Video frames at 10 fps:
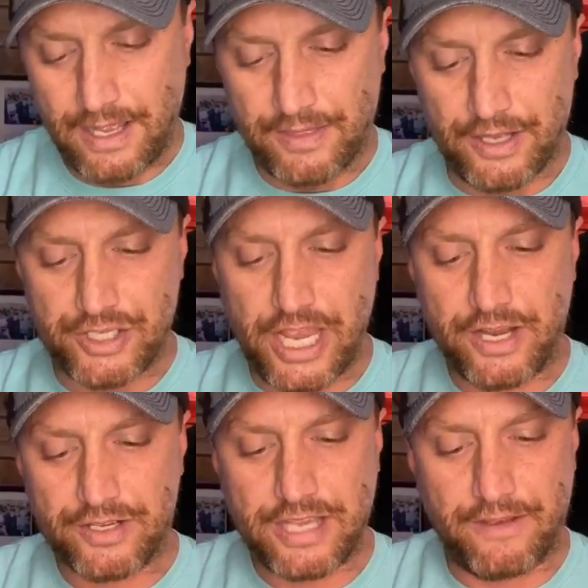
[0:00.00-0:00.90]
The
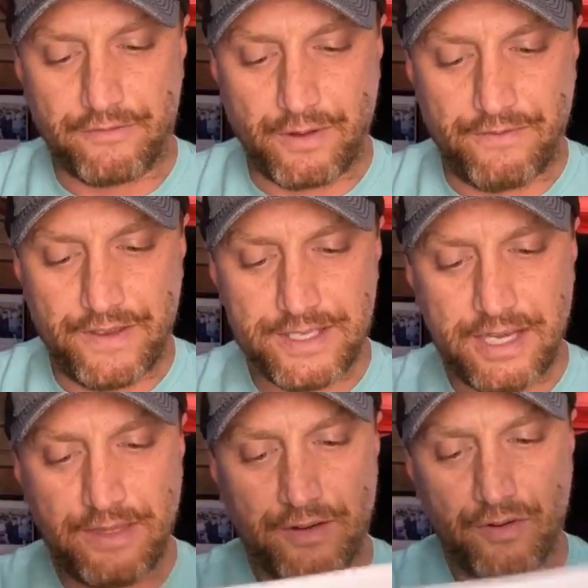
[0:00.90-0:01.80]
Jaegers have
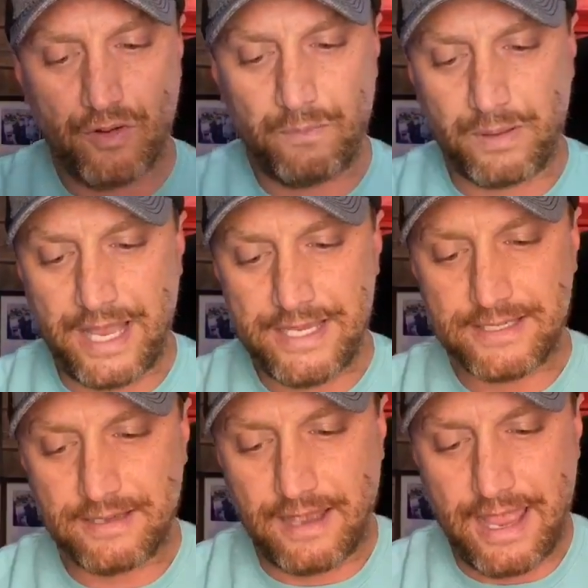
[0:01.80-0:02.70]
revisited their old
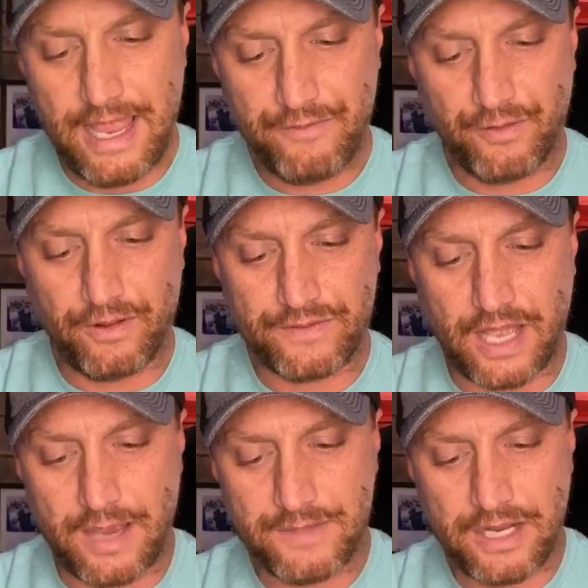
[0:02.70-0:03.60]
place a handful of
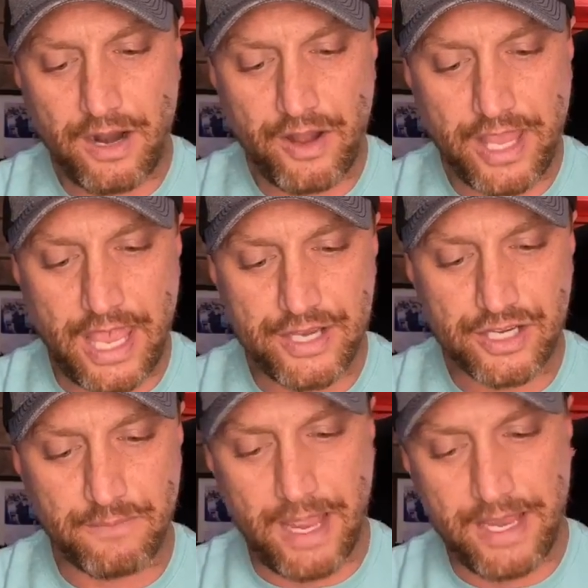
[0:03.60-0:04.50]
times, and on
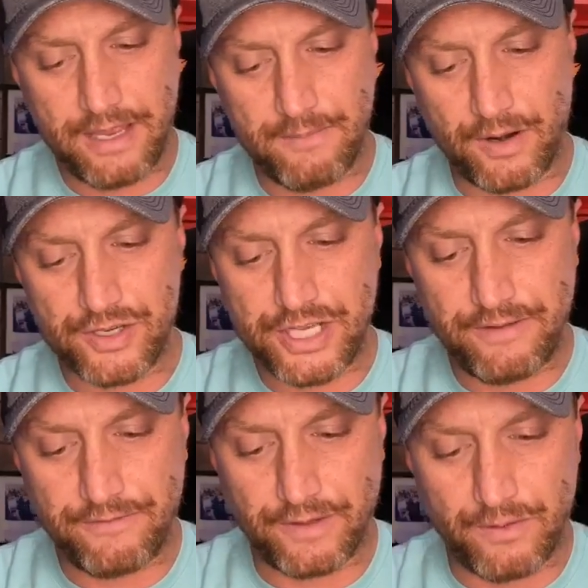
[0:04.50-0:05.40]
occasion Mike and Margie
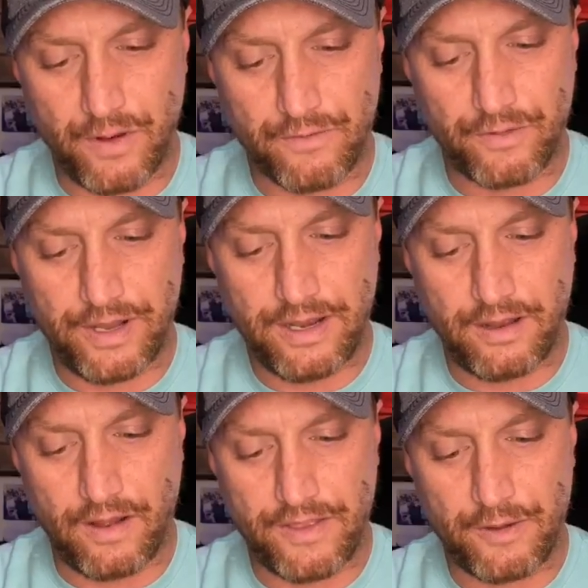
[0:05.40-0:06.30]
have flown over it
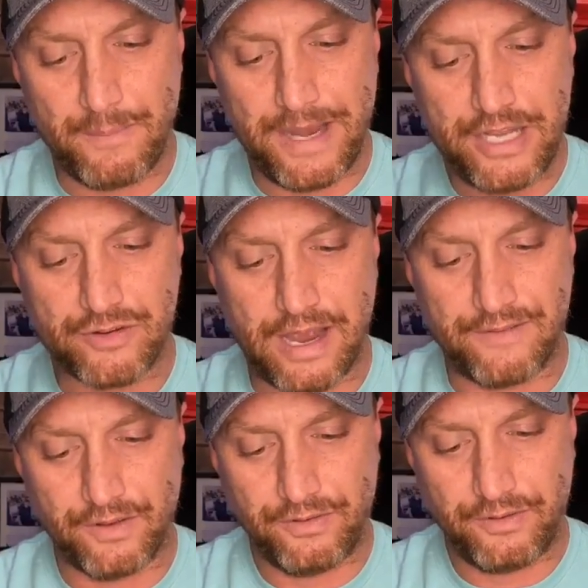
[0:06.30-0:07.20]
on their many
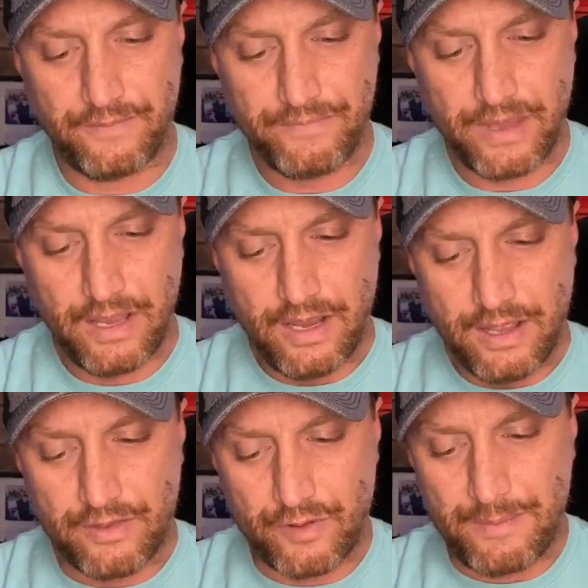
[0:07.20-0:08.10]
travels.
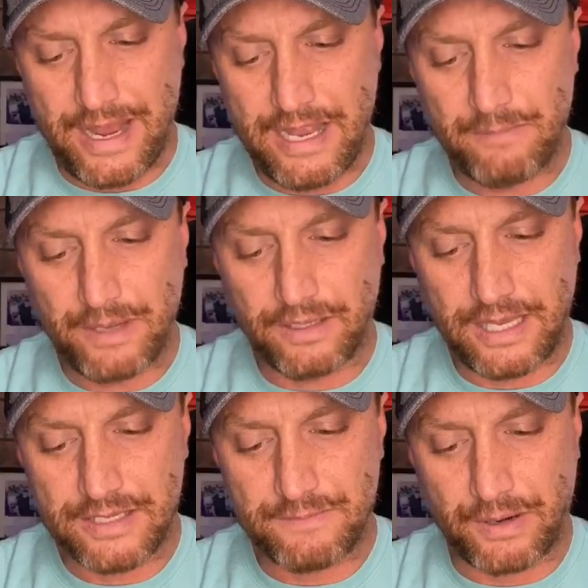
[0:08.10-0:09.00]
The remaining
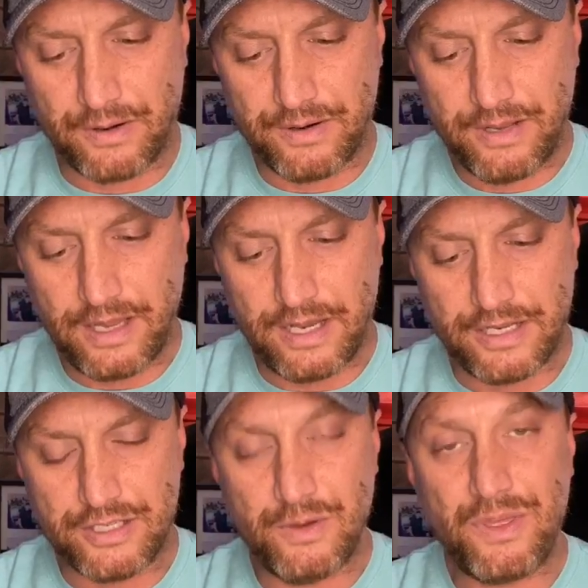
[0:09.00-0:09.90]
buildings burned in a
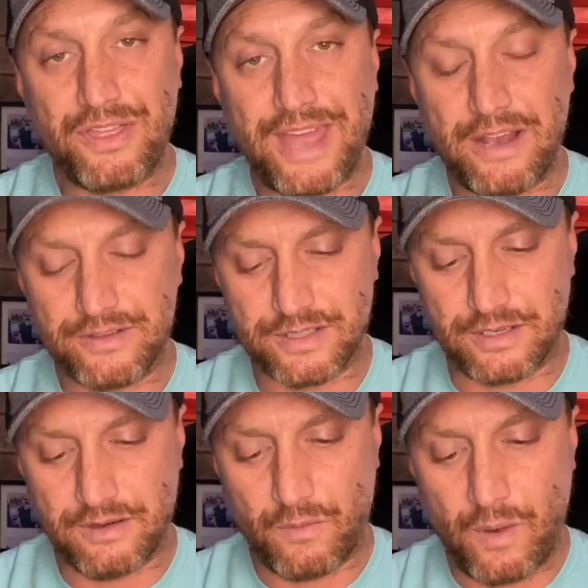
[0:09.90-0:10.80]

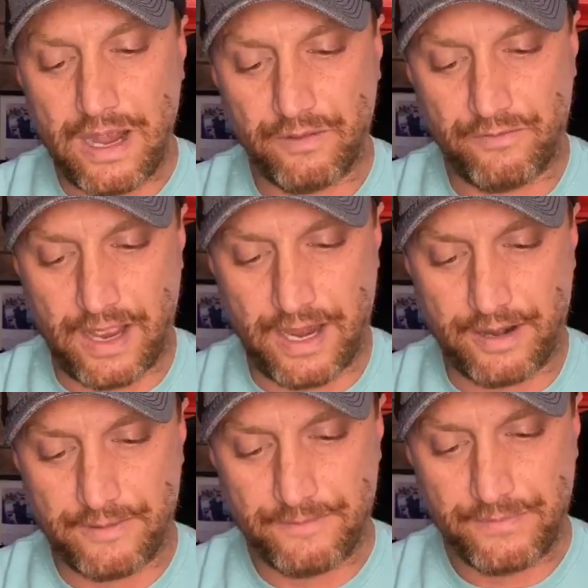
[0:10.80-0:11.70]
2000 wildfire.